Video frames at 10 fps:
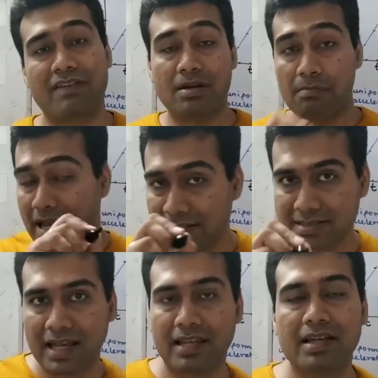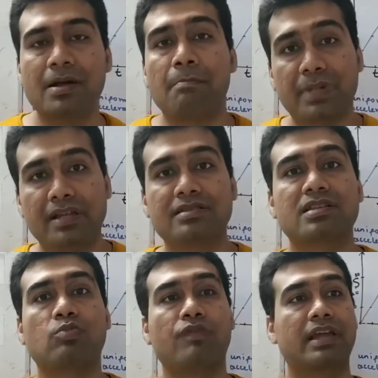where the minus sign means it is
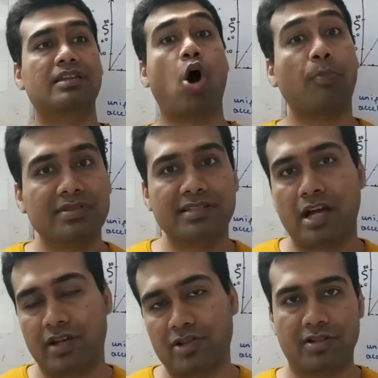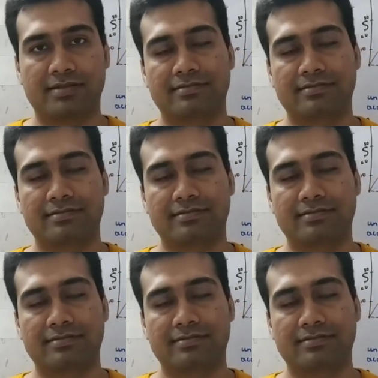moving in the opposite direction.